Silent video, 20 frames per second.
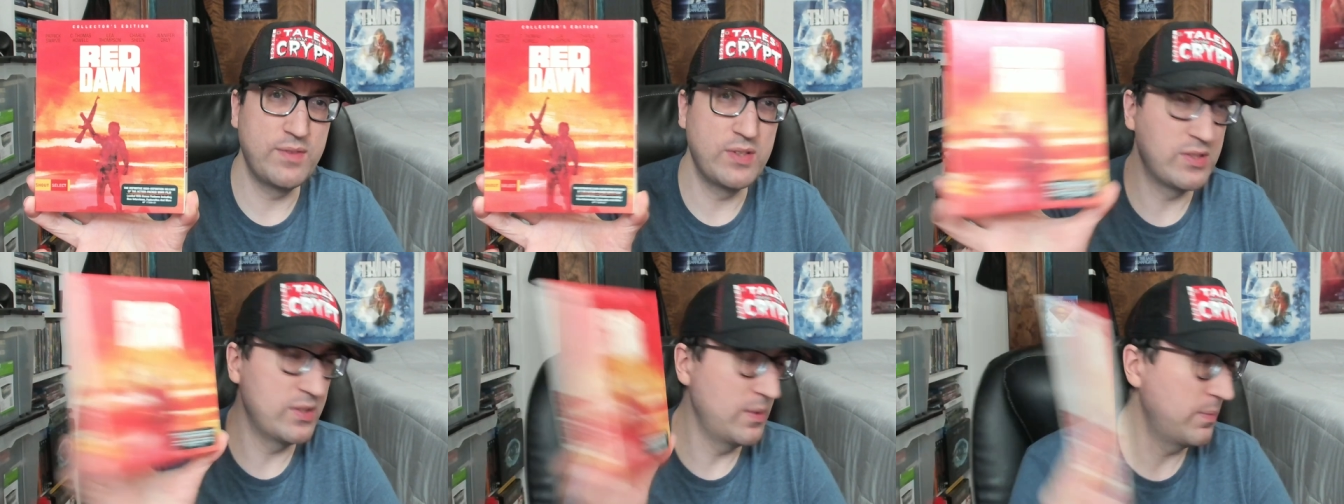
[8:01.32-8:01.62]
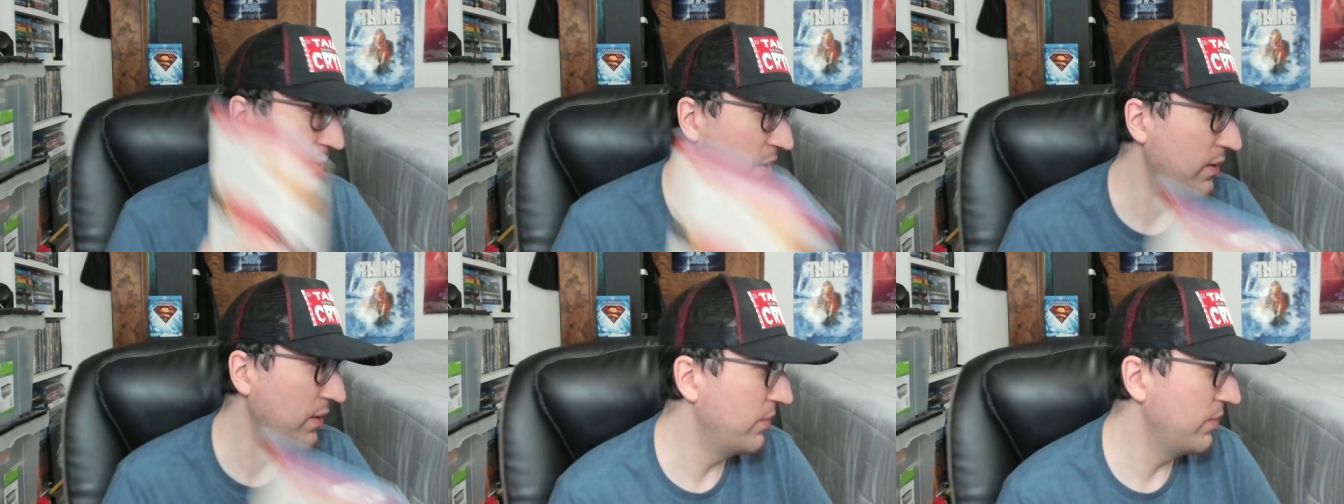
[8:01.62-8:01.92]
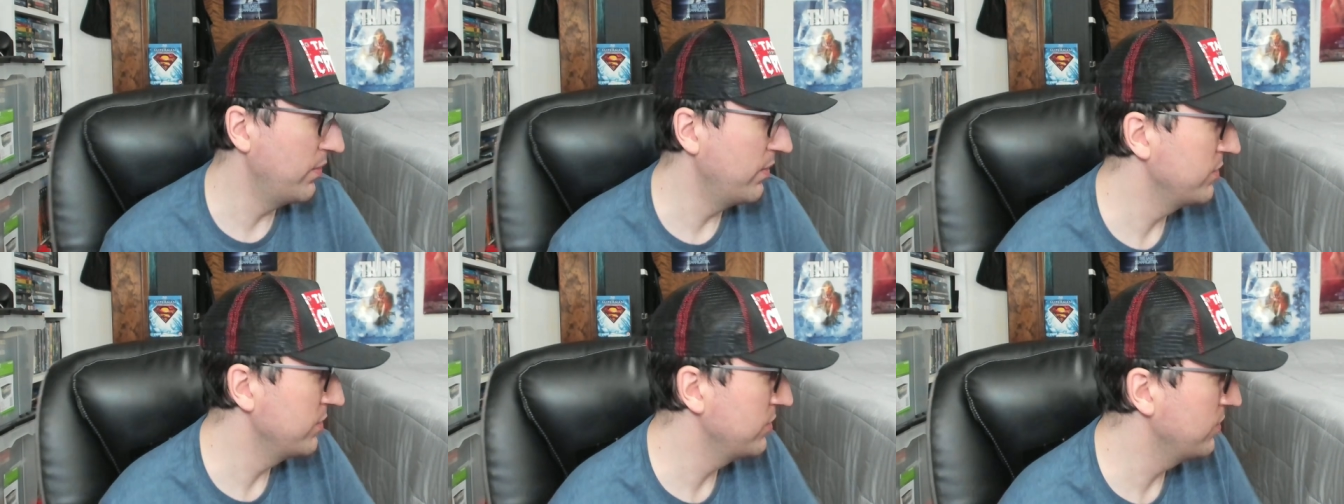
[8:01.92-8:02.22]

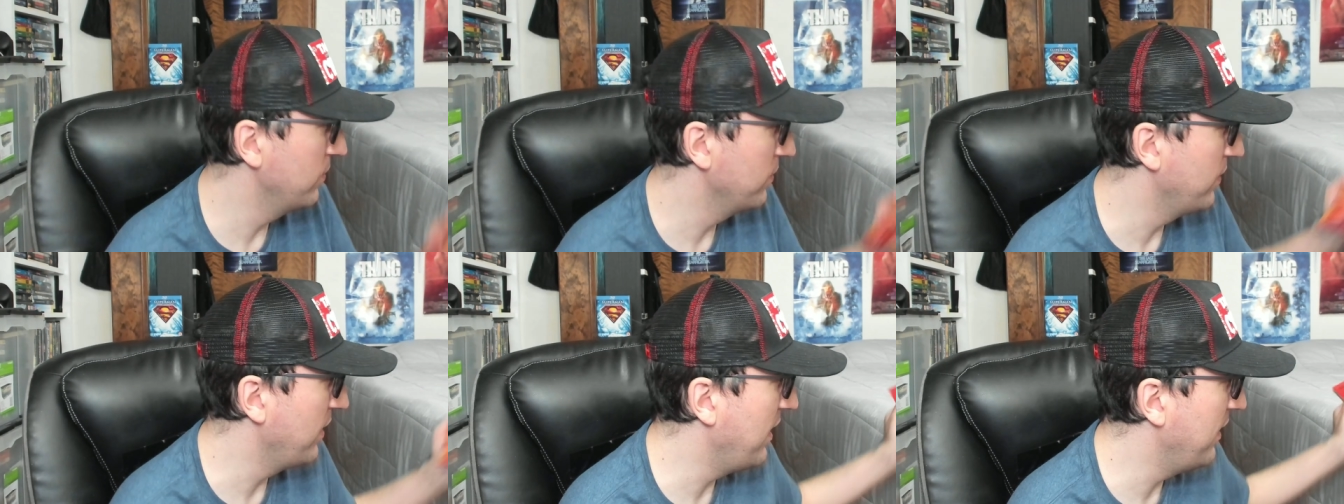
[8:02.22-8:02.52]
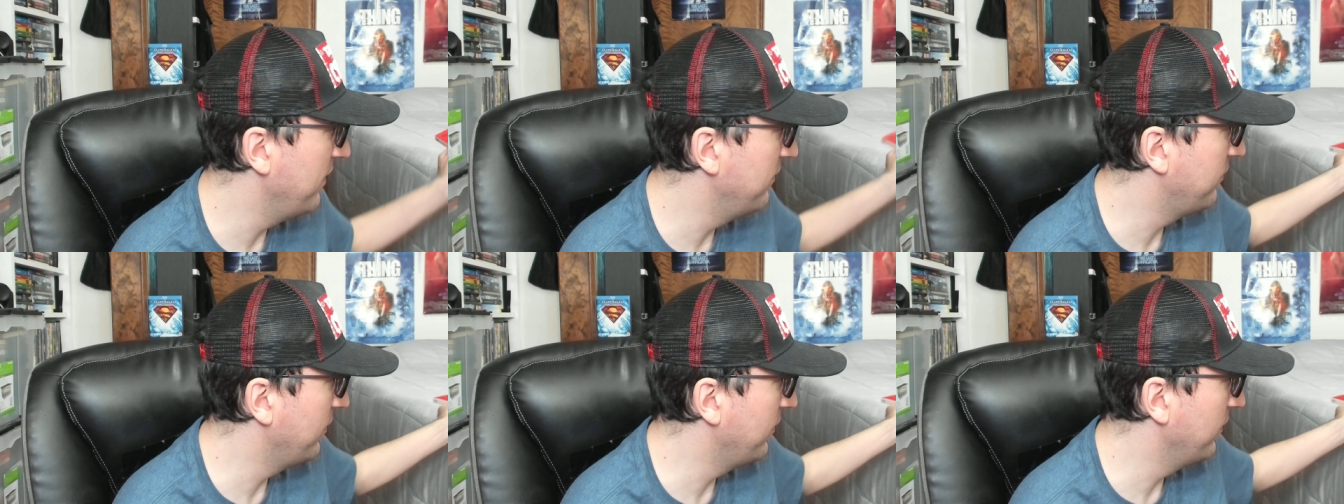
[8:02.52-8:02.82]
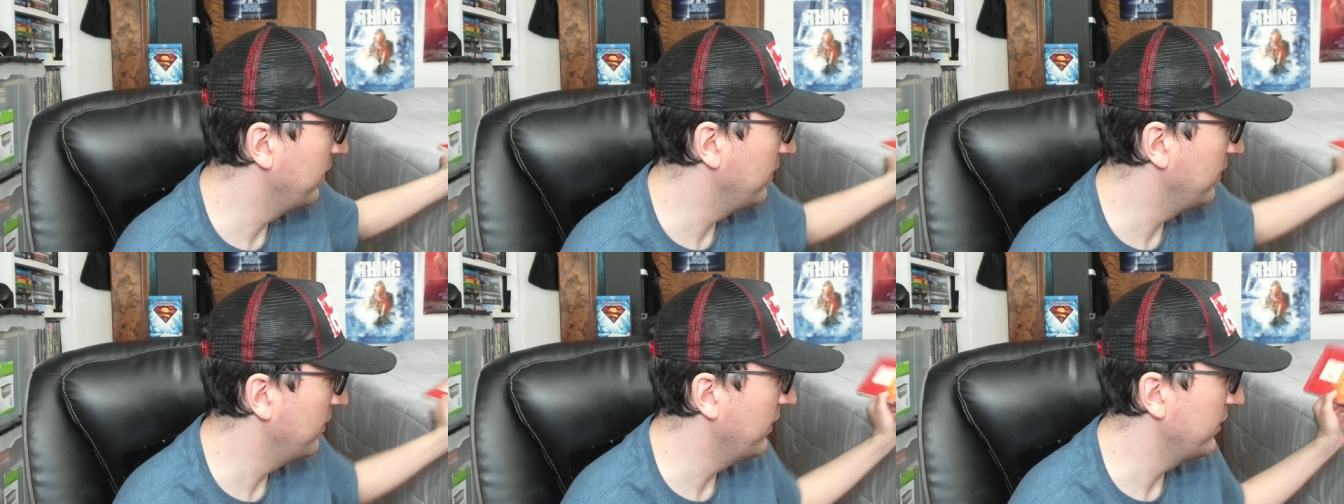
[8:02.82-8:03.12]
slipcover and it's cool to have for
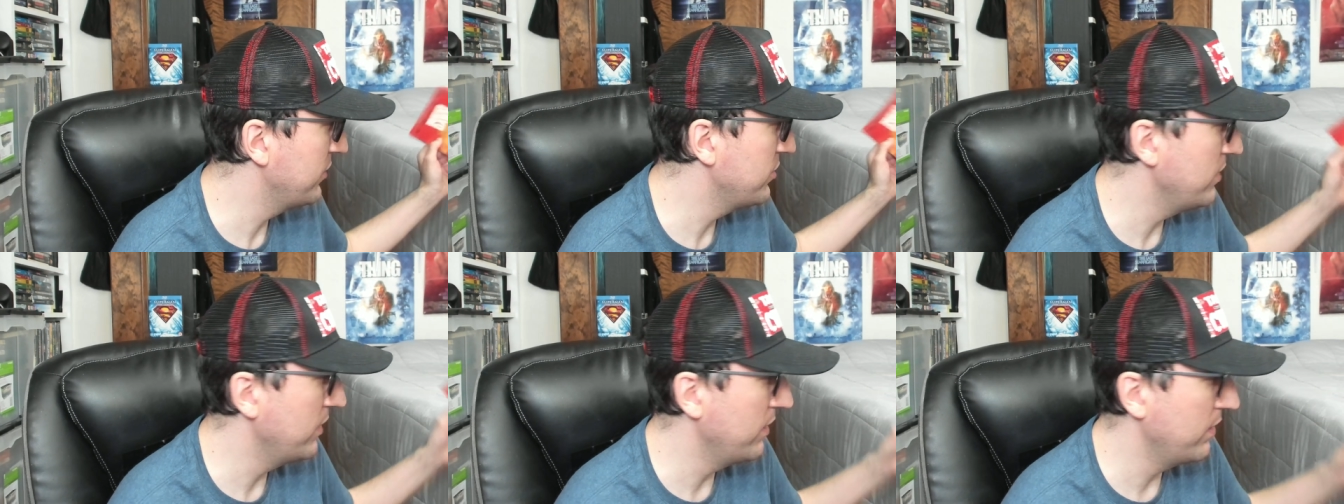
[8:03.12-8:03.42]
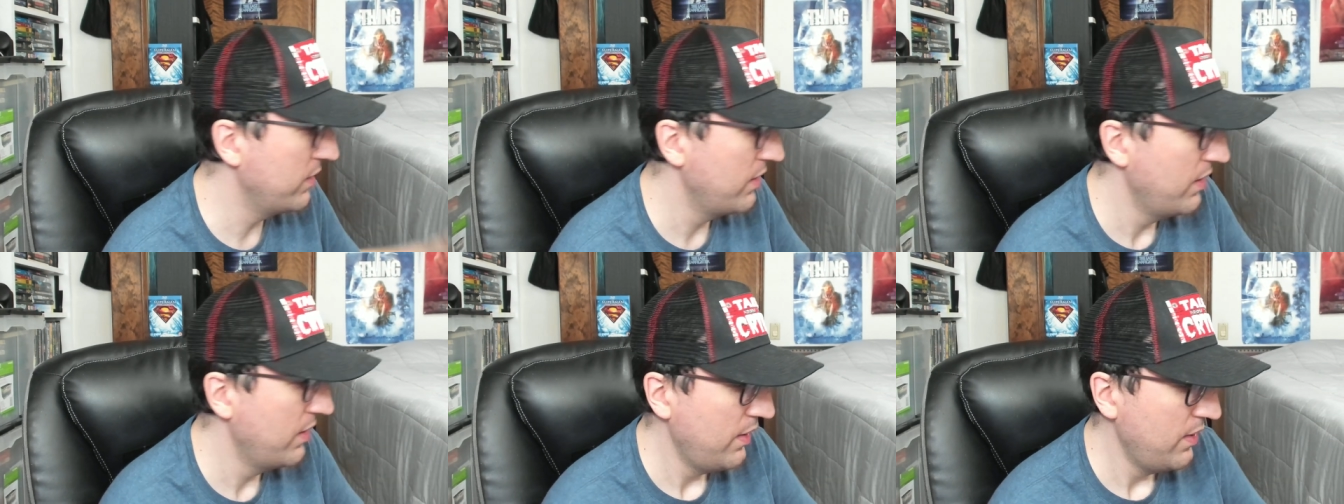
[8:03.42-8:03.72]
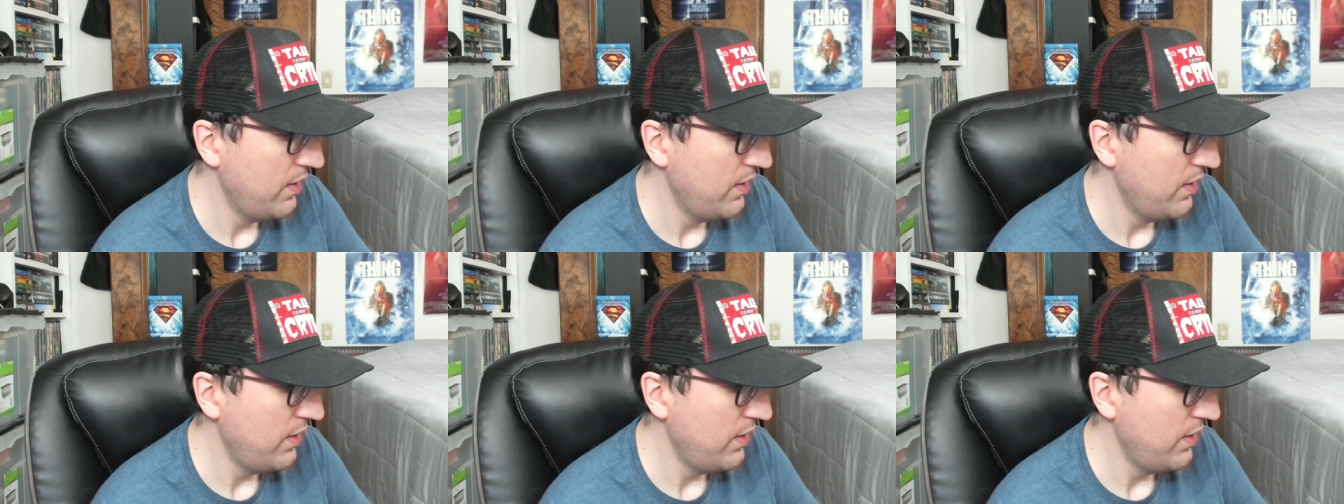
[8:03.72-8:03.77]
the collection.